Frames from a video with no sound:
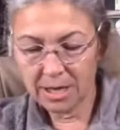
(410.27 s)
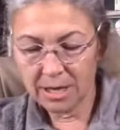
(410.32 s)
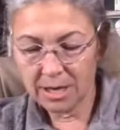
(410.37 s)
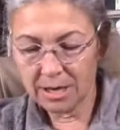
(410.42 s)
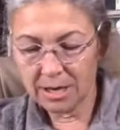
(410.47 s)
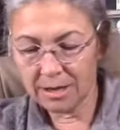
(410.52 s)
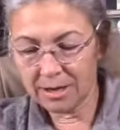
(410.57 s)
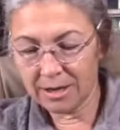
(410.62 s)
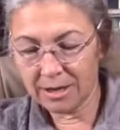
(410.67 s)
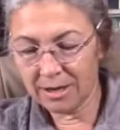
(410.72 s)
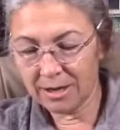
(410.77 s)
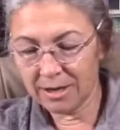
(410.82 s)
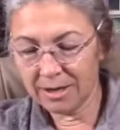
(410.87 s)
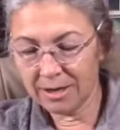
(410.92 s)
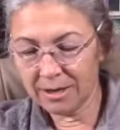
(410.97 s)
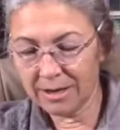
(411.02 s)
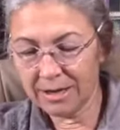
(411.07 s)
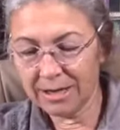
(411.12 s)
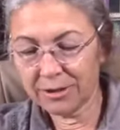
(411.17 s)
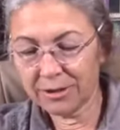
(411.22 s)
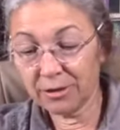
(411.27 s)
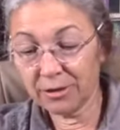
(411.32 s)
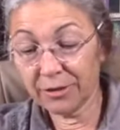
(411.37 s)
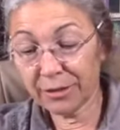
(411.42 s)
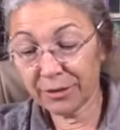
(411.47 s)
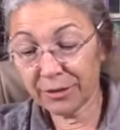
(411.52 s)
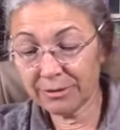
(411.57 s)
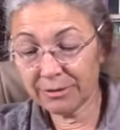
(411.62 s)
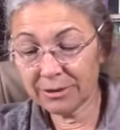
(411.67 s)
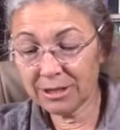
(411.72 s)
Uh, it's on
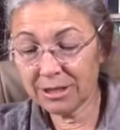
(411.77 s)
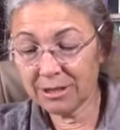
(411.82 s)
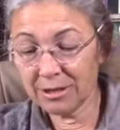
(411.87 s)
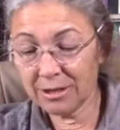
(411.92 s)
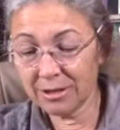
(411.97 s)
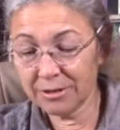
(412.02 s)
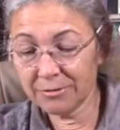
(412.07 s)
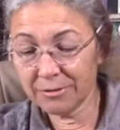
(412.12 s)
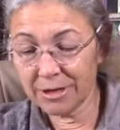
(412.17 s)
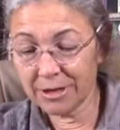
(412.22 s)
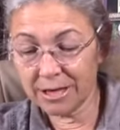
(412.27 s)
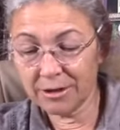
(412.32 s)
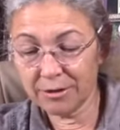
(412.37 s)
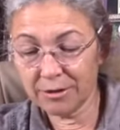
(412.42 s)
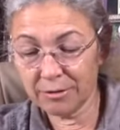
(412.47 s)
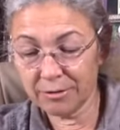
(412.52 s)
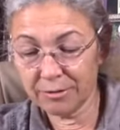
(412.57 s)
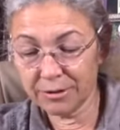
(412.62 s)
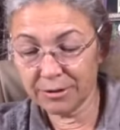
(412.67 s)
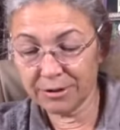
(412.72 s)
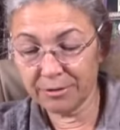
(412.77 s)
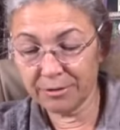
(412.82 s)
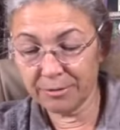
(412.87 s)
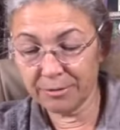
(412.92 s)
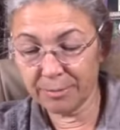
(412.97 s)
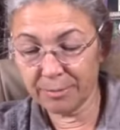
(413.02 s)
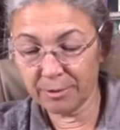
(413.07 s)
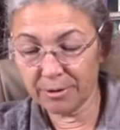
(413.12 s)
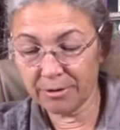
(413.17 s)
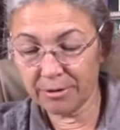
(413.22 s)
1,300 acres near the
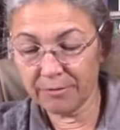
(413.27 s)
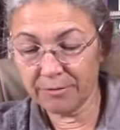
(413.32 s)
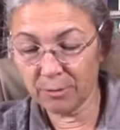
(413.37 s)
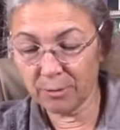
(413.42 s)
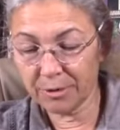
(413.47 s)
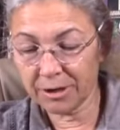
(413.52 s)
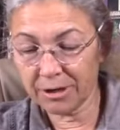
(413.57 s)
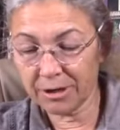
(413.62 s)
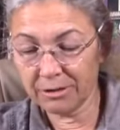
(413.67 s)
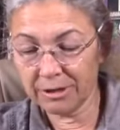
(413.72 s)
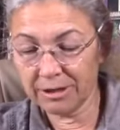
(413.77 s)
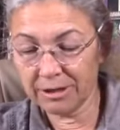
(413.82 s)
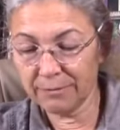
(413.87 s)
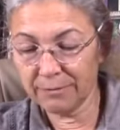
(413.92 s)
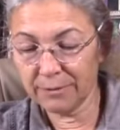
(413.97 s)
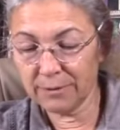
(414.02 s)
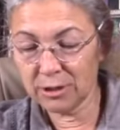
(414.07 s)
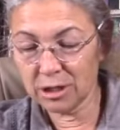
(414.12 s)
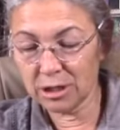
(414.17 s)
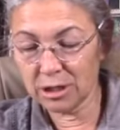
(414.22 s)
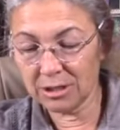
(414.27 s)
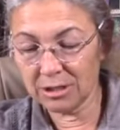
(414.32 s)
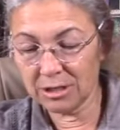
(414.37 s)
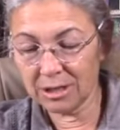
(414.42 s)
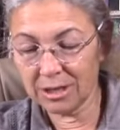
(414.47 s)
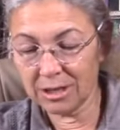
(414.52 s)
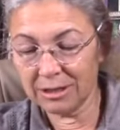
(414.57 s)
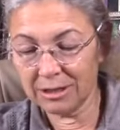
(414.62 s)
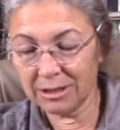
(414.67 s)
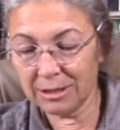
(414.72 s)
border of North Carolina and
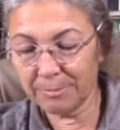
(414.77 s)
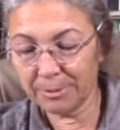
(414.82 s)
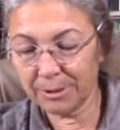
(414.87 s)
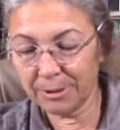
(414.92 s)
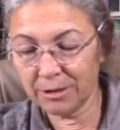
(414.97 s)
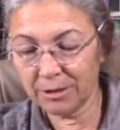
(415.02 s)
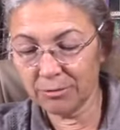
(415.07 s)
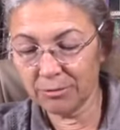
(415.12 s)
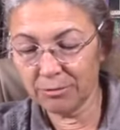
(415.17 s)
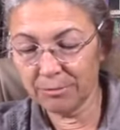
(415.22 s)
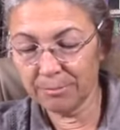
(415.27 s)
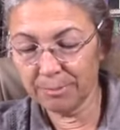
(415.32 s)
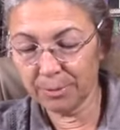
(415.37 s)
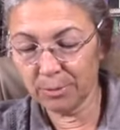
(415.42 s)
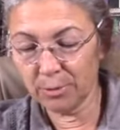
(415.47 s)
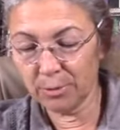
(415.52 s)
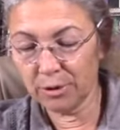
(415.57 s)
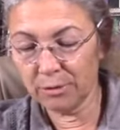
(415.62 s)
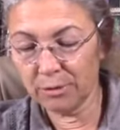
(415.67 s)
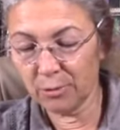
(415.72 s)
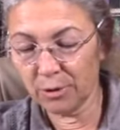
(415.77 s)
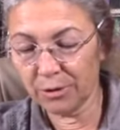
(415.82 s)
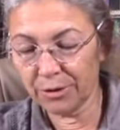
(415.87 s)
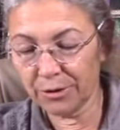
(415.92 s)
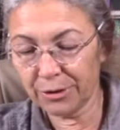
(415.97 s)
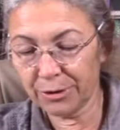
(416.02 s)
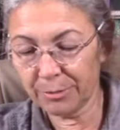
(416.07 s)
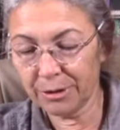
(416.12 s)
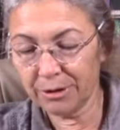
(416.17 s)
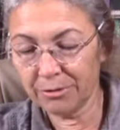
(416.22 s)
Virginia, and they plan to employ more than
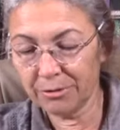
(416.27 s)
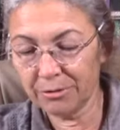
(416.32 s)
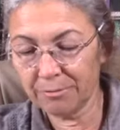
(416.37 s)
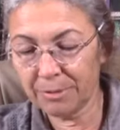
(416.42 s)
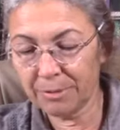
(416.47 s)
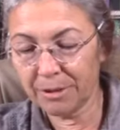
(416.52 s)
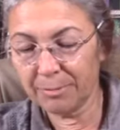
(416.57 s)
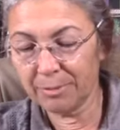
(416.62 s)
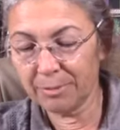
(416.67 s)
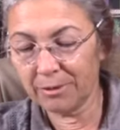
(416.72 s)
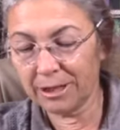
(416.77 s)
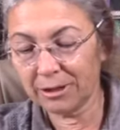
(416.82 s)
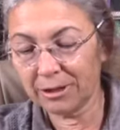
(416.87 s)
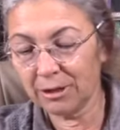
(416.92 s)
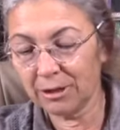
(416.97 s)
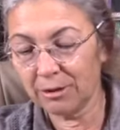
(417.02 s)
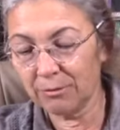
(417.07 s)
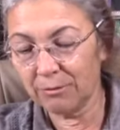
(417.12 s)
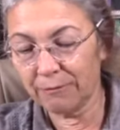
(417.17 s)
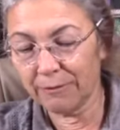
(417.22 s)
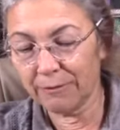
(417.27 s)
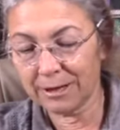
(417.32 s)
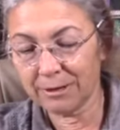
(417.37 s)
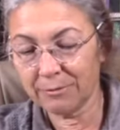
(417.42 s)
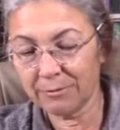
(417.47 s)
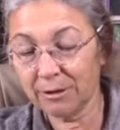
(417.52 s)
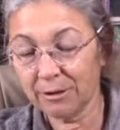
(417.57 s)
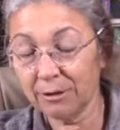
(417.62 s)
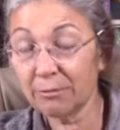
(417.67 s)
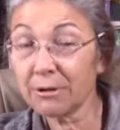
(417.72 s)
300 people at the new
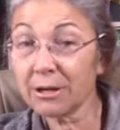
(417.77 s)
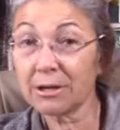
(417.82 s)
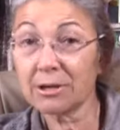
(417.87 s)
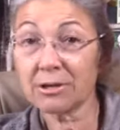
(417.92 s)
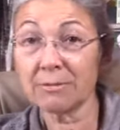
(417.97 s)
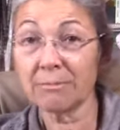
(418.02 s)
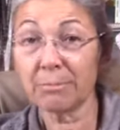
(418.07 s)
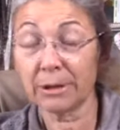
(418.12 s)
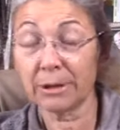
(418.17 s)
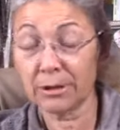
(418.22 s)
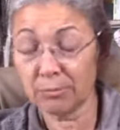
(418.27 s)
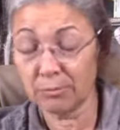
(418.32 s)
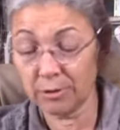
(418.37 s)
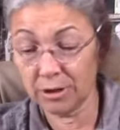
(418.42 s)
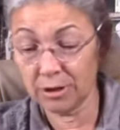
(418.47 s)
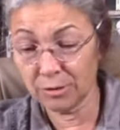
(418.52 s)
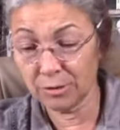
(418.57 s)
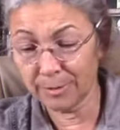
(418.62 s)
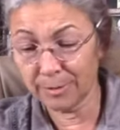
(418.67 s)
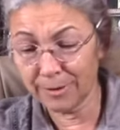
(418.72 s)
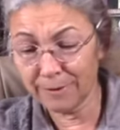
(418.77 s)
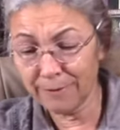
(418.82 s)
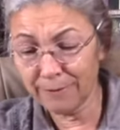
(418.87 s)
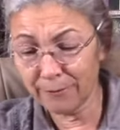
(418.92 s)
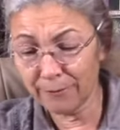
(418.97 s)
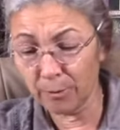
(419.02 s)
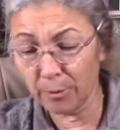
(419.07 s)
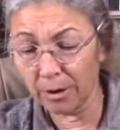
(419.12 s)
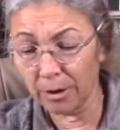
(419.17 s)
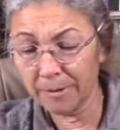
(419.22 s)
factory location by
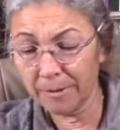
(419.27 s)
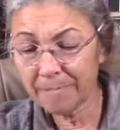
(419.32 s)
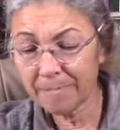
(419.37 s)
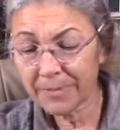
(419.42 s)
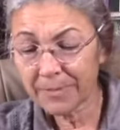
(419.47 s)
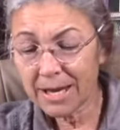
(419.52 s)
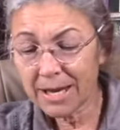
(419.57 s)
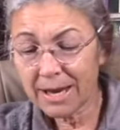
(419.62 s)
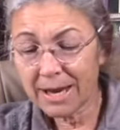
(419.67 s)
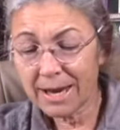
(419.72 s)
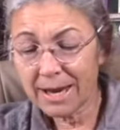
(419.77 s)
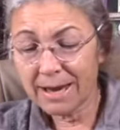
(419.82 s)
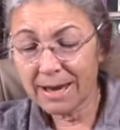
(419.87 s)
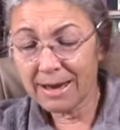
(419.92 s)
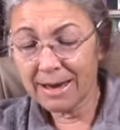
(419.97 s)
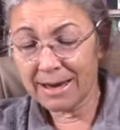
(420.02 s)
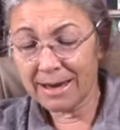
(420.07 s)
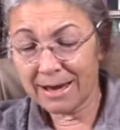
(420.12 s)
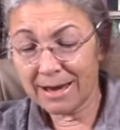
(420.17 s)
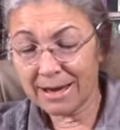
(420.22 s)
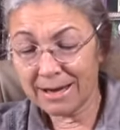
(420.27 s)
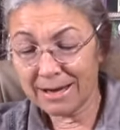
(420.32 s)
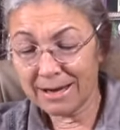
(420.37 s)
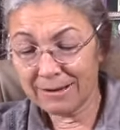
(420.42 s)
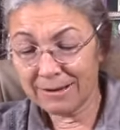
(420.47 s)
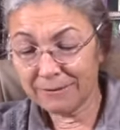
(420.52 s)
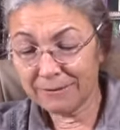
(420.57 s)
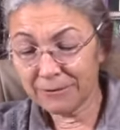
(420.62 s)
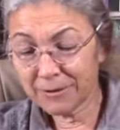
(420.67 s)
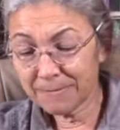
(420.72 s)
2024.
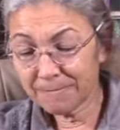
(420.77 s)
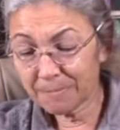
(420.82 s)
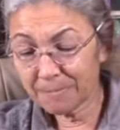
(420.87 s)
And